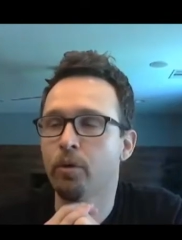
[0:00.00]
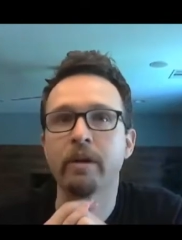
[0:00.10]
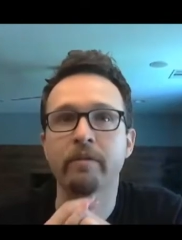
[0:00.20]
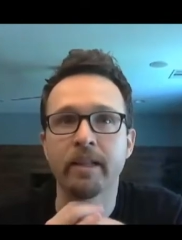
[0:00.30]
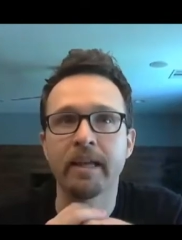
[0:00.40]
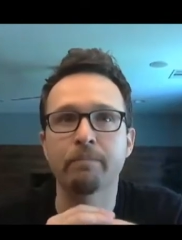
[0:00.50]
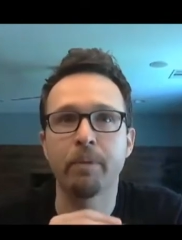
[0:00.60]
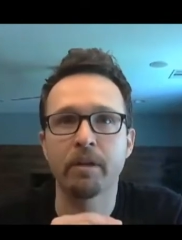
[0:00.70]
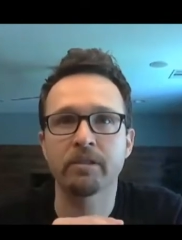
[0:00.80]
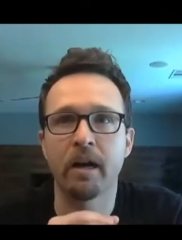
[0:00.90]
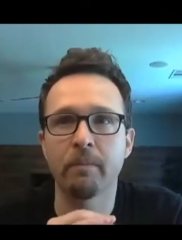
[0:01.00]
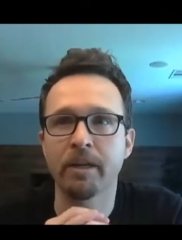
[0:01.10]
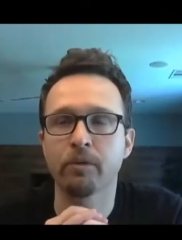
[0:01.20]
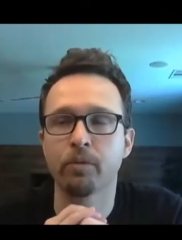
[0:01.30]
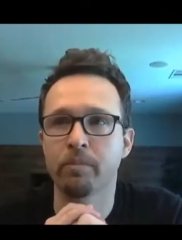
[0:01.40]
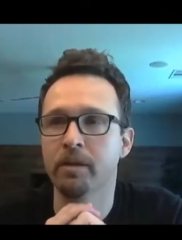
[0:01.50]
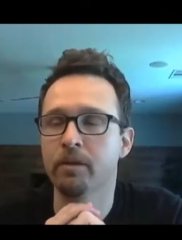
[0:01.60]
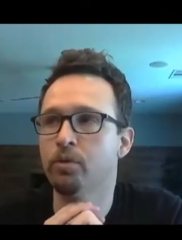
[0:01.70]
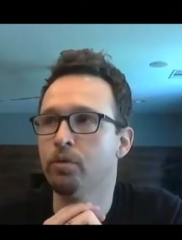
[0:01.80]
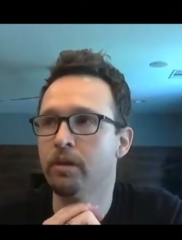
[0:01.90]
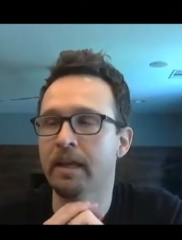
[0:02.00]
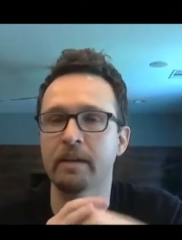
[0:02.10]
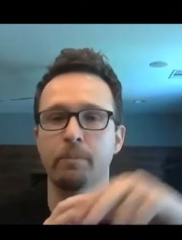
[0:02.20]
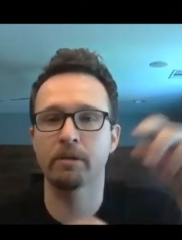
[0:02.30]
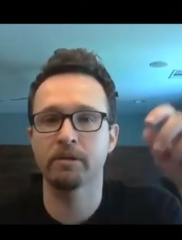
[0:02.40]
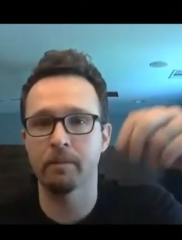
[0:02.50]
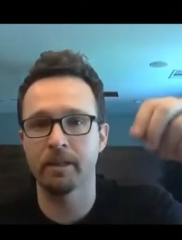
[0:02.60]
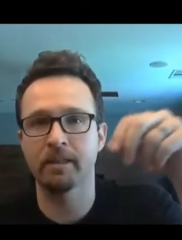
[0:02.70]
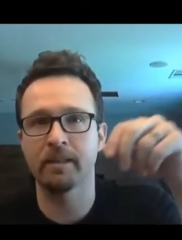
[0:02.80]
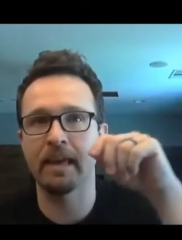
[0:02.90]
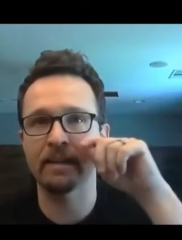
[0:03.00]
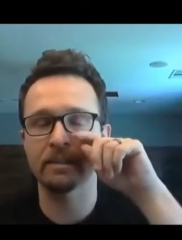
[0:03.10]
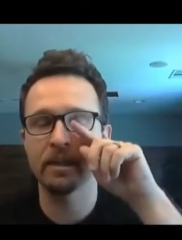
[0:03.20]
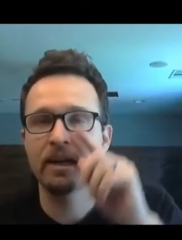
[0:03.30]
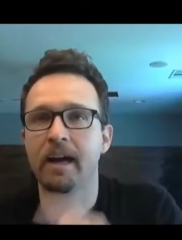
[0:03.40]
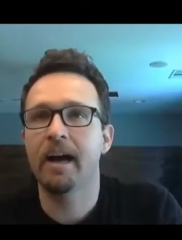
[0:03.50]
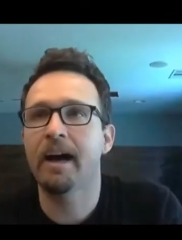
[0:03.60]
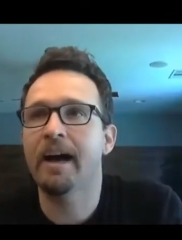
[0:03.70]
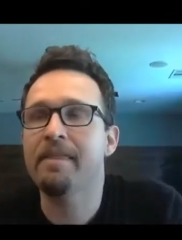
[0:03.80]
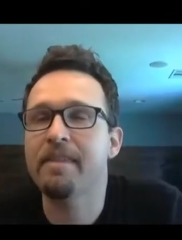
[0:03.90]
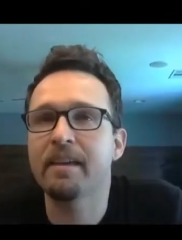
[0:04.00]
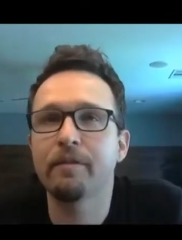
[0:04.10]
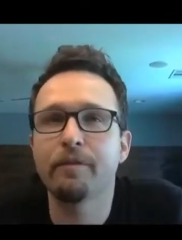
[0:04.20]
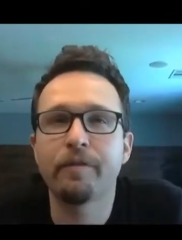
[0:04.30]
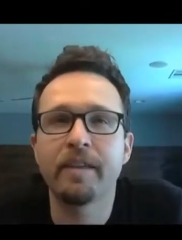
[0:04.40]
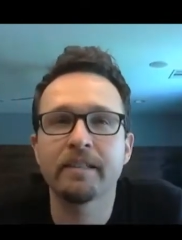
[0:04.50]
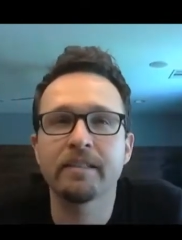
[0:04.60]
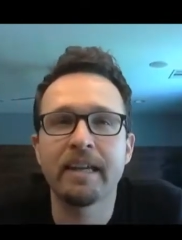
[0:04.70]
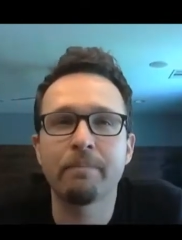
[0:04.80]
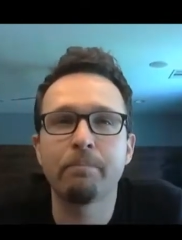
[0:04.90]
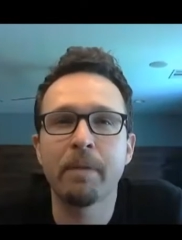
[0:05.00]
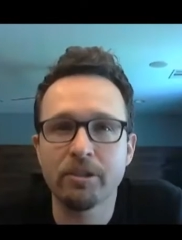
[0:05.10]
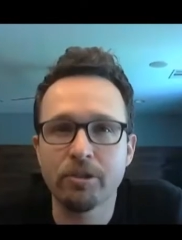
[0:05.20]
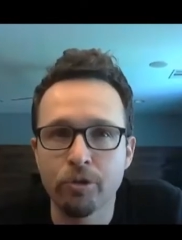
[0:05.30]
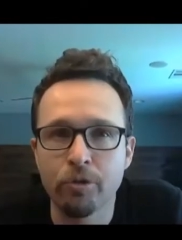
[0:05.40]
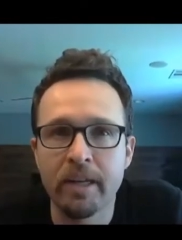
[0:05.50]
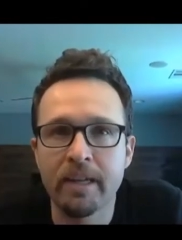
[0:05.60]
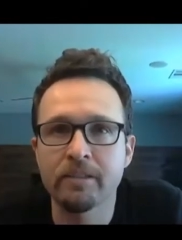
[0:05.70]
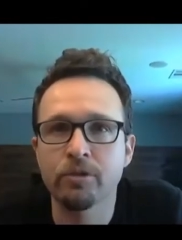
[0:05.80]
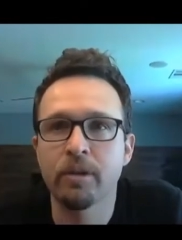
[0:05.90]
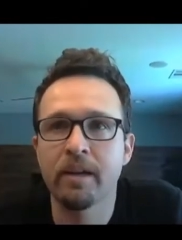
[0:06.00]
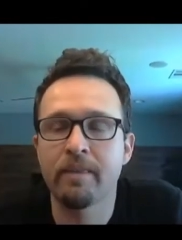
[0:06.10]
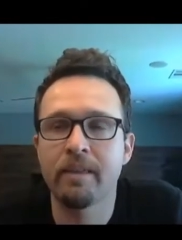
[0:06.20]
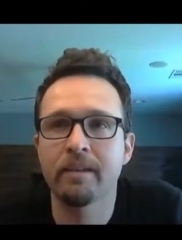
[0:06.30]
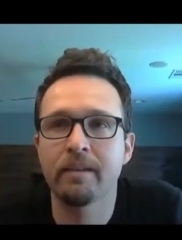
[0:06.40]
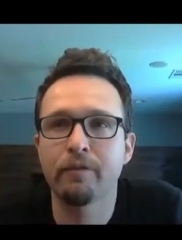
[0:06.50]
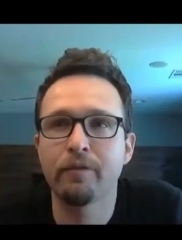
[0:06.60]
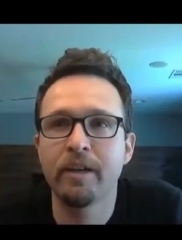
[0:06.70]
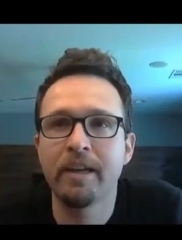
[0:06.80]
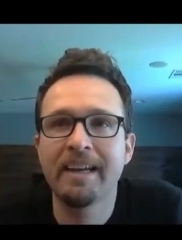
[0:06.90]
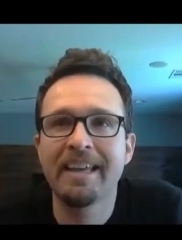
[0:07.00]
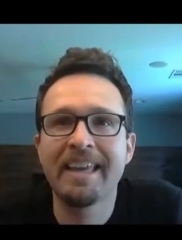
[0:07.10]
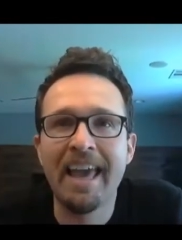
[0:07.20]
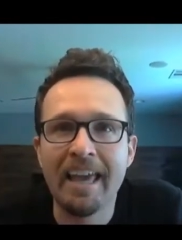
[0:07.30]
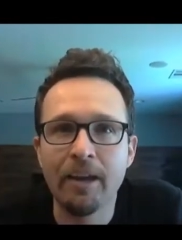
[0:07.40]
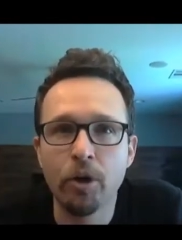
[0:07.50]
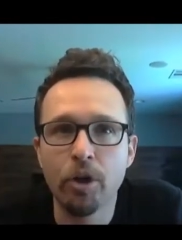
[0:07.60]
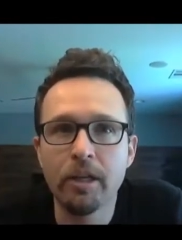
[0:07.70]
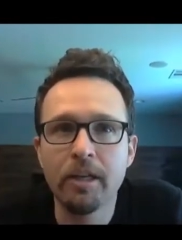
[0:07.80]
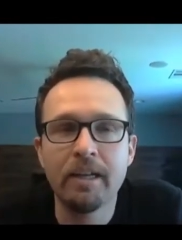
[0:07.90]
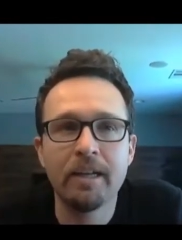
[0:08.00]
or even like balsamic would be cool, like a balsamic glaze. I think of things like mustard greens, or I think of kale,